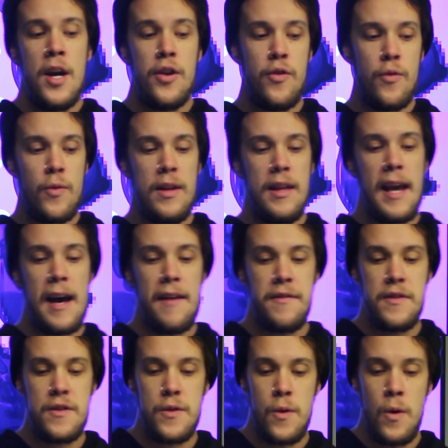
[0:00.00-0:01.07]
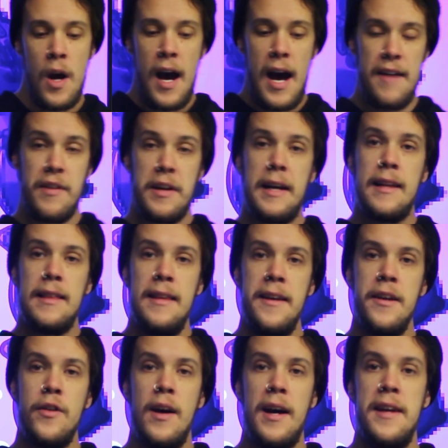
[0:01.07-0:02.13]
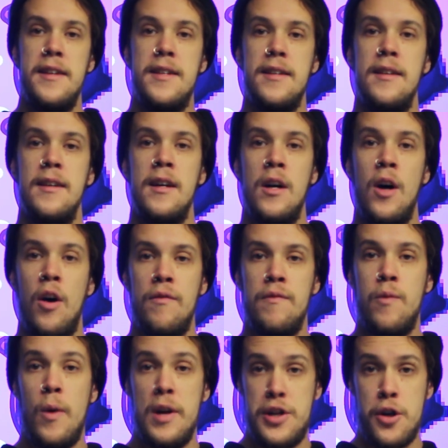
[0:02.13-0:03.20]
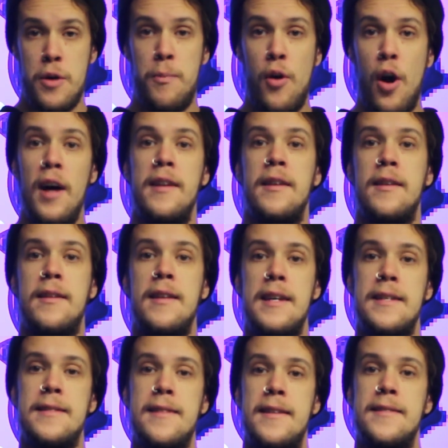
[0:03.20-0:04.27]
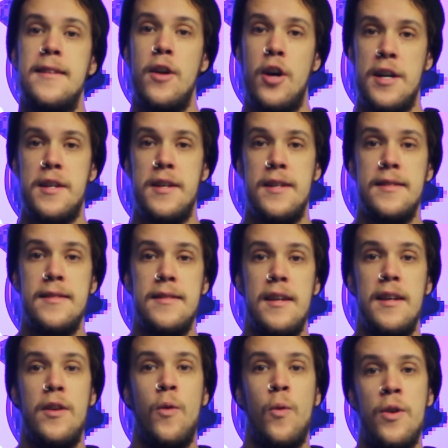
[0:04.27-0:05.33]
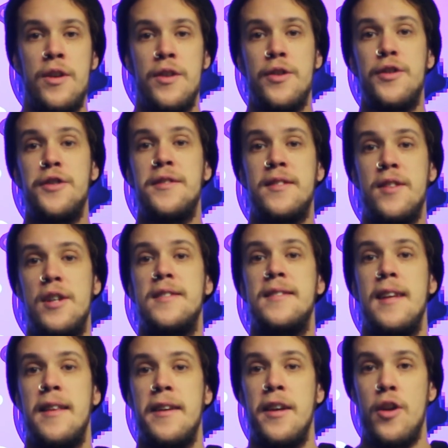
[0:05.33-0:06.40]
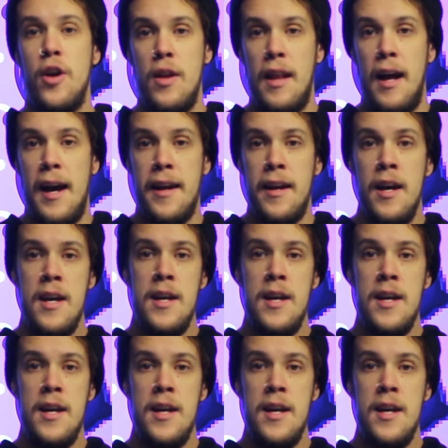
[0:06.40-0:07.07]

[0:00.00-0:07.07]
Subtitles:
You really have to have a clear idea of what your product is as an artist in order to start selling it online.